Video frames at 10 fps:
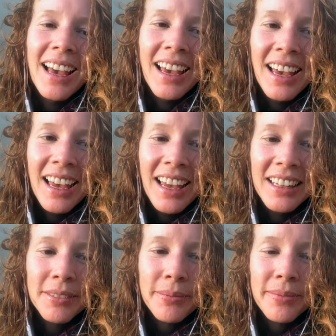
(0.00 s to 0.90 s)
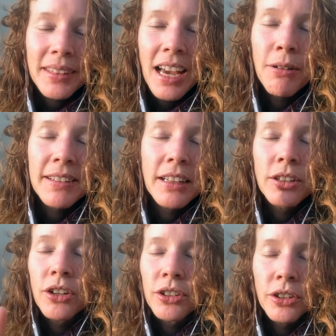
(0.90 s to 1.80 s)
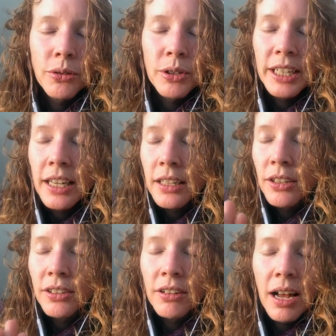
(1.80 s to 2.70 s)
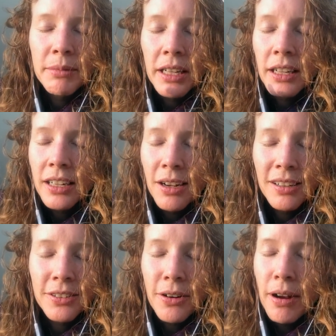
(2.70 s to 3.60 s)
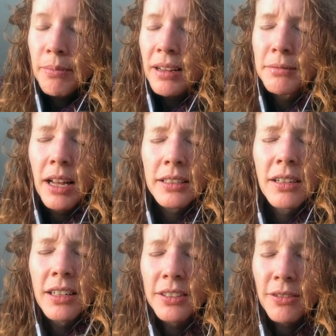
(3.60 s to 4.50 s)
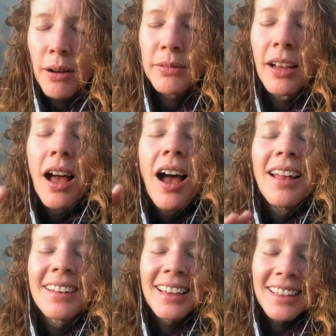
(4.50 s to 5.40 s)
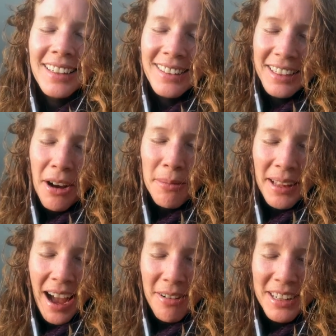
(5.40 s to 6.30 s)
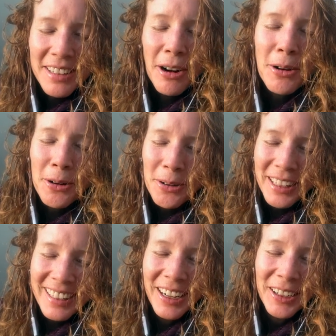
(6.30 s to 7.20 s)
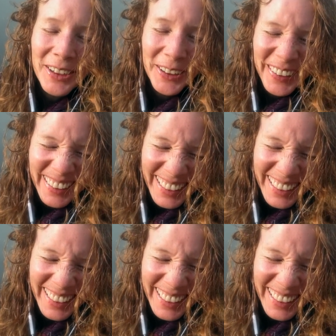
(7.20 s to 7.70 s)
And I was, no, no, no, Monica, no, I'm not going to throw up. I'm not going to throw up. Take it easy, calm down. It's all good. It's all good.